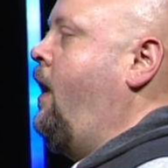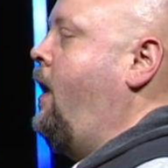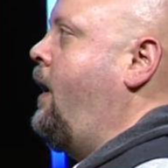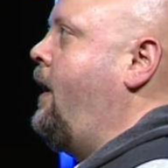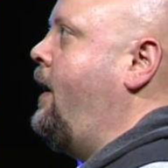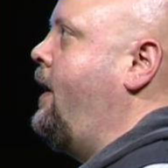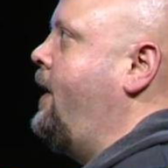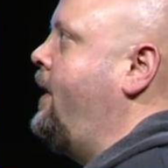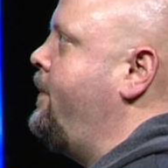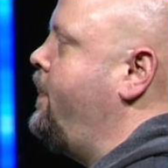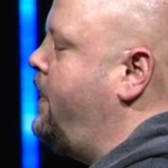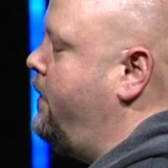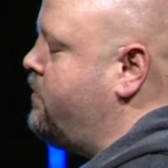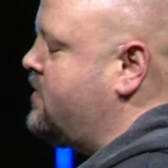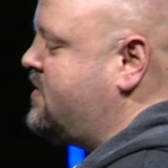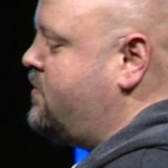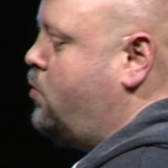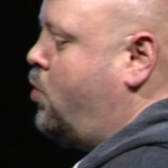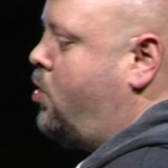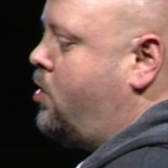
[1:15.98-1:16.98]
uh, there
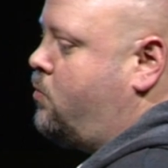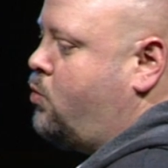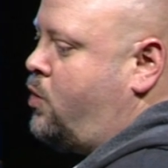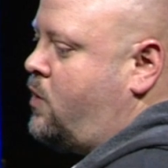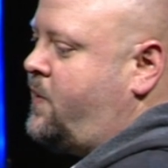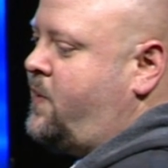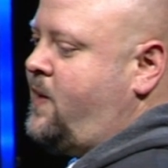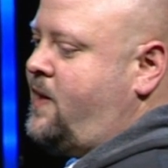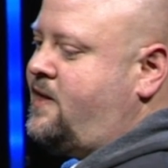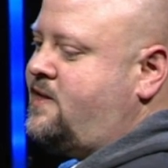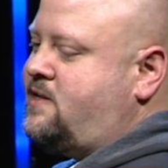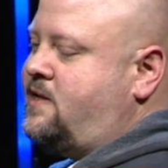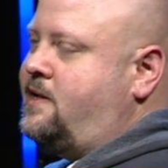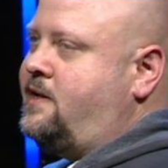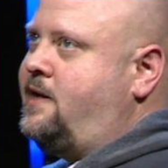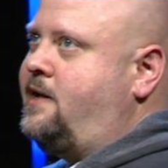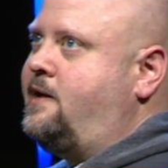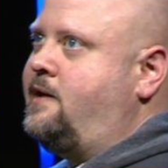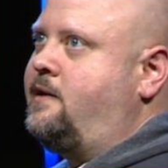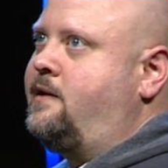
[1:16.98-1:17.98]
was more and more things that
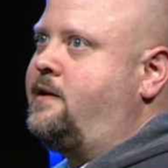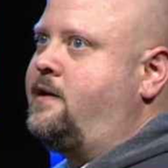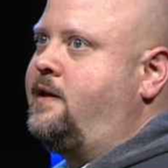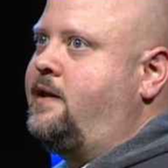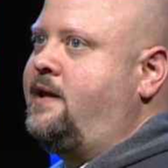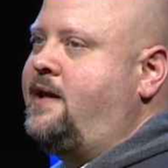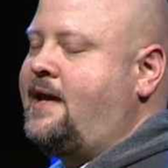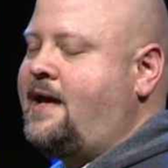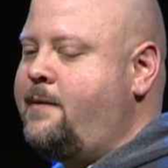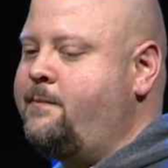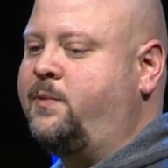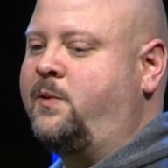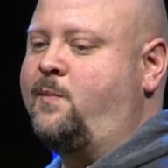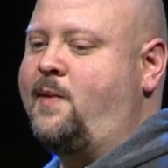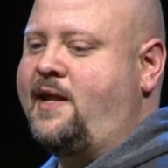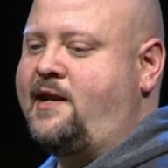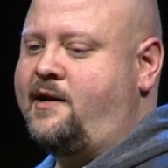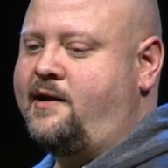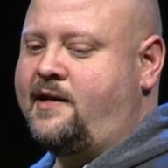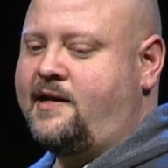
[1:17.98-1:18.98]
needed
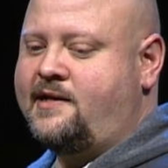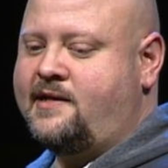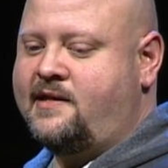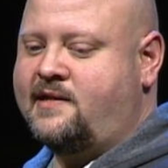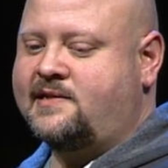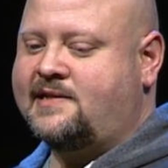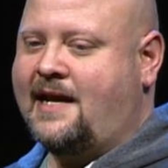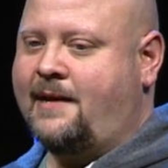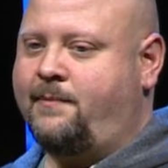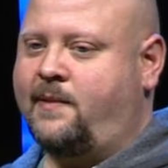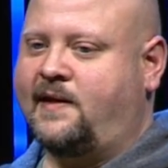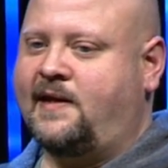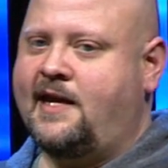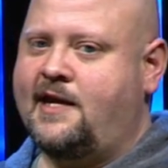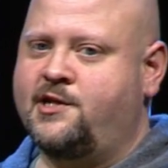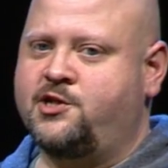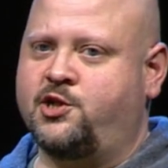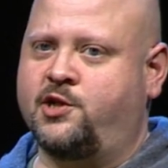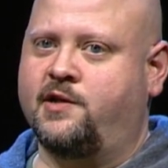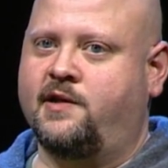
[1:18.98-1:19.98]
implemented into this
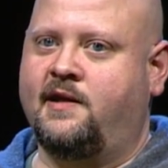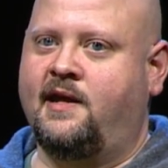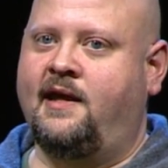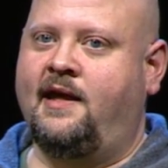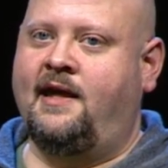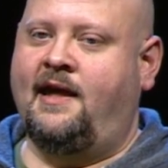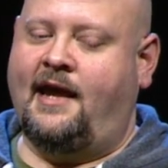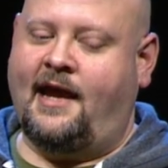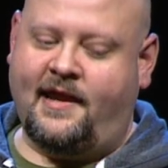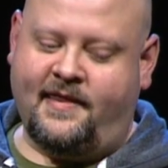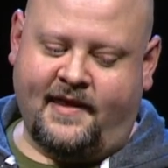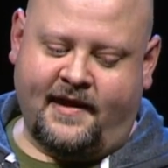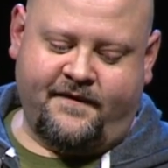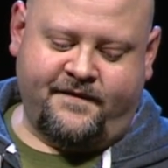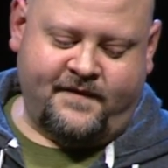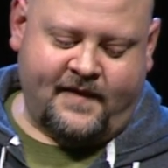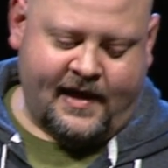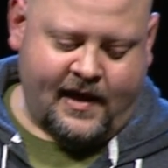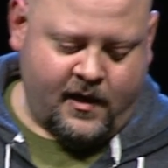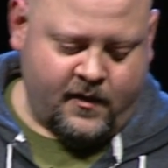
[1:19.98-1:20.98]
application, and they
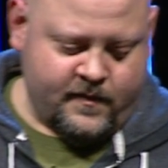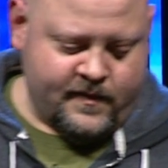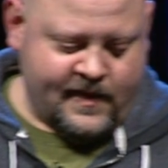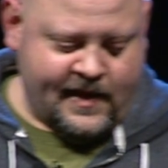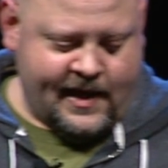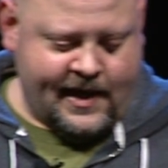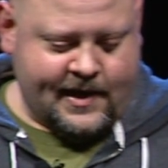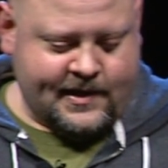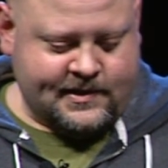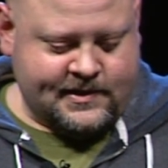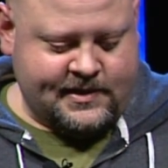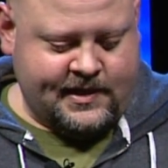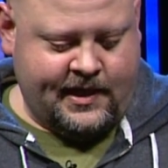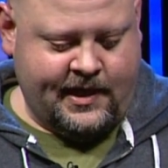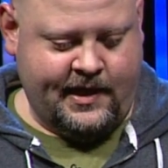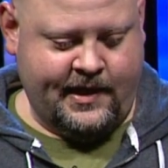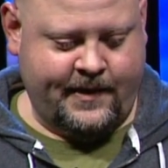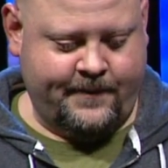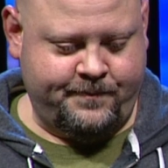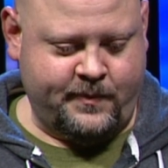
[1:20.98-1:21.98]
found that
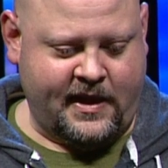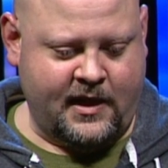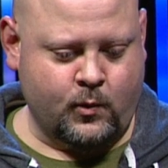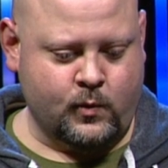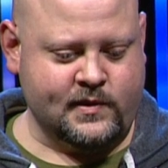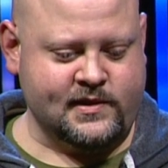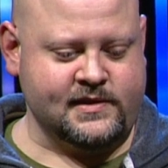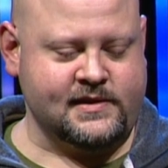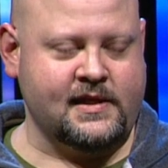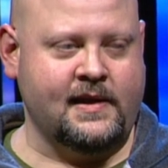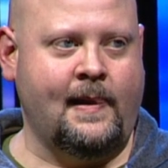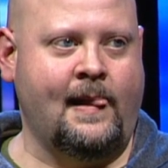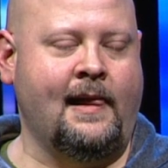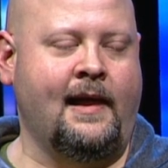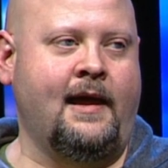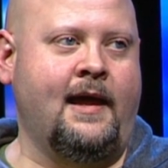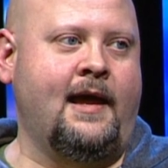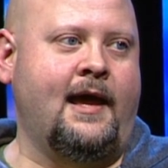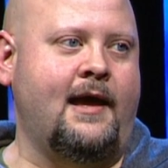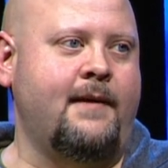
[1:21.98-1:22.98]
it was
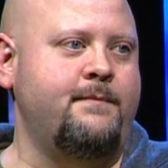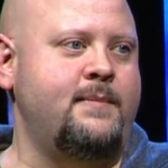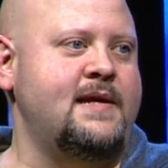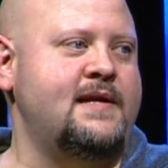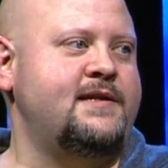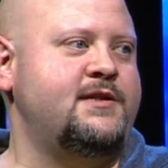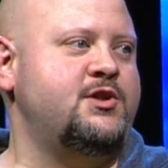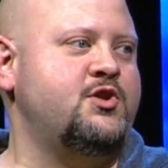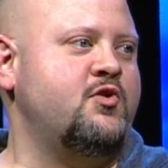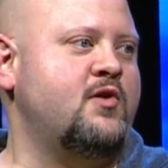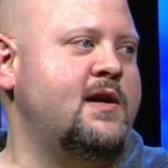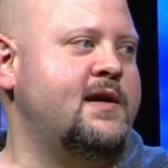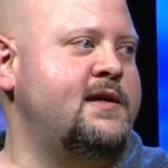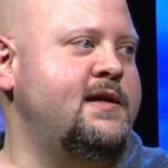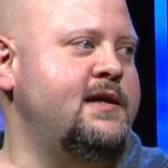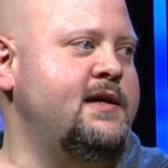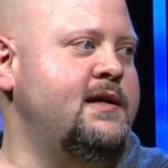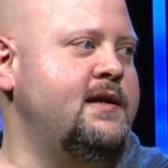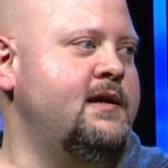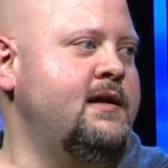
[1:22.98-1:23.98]
a bit
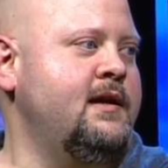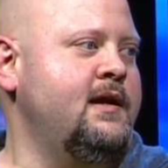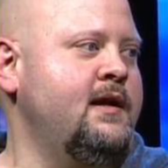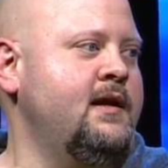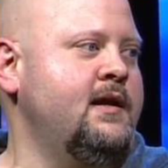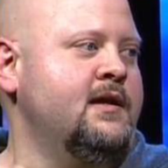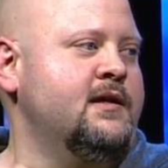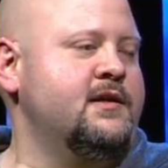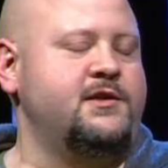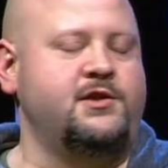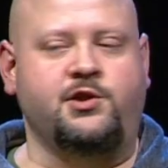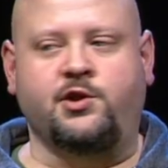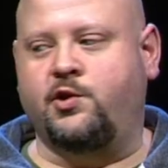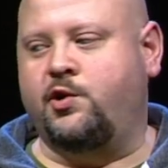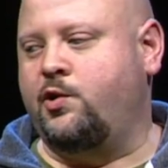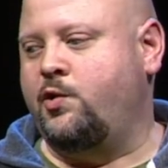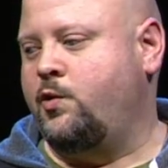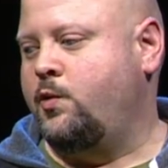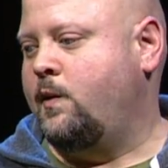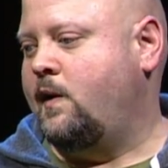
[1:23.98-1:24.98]
tricky
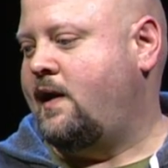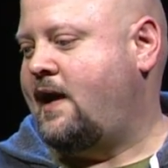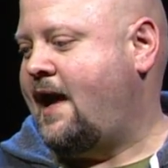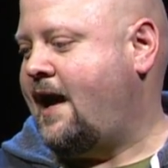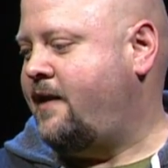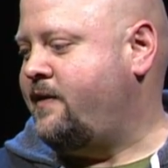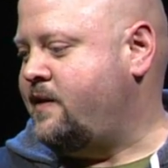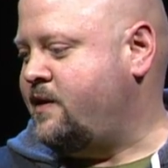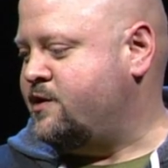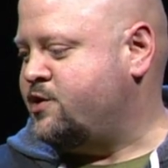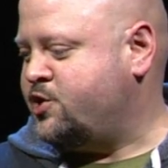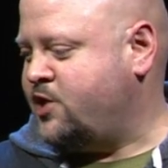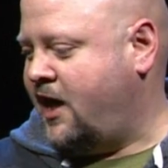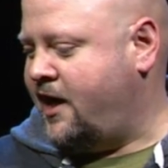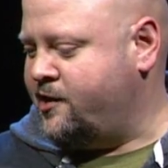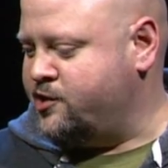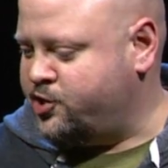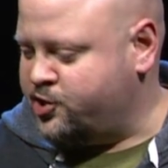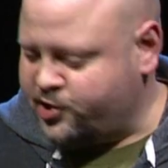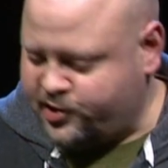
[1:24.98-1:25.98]
to add these
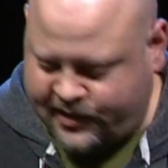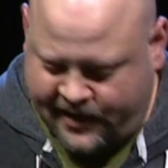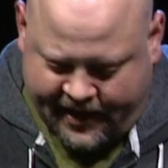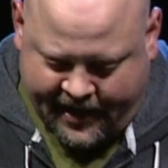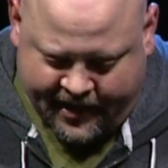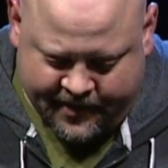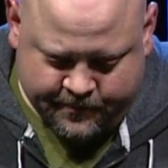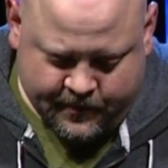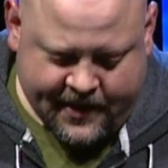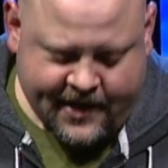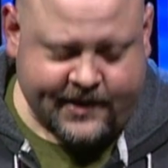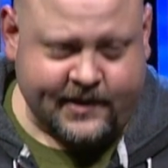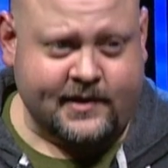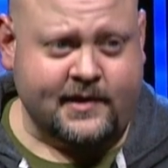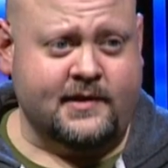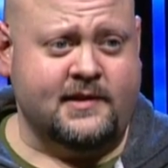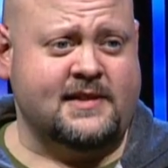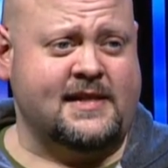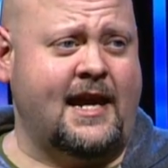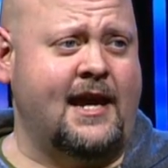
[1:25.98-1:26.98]
changes and make
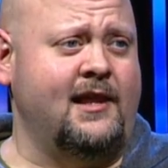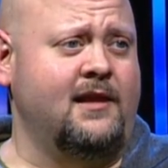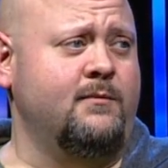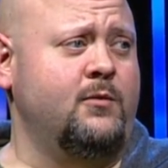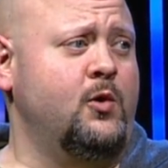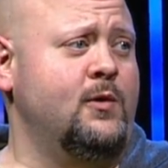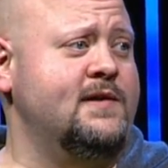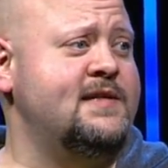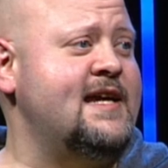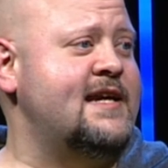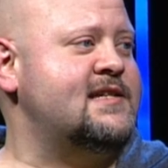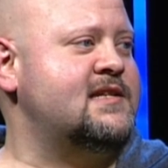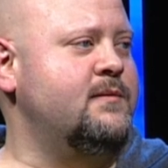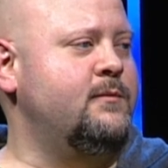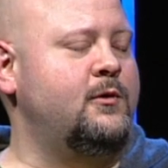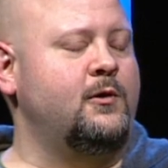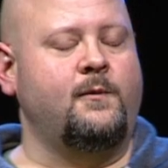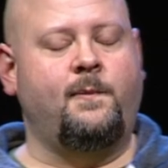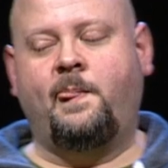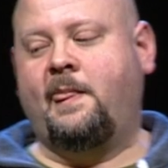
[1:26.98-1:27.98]
it scalable and
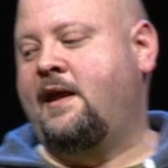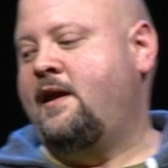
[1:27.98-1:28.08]
testable.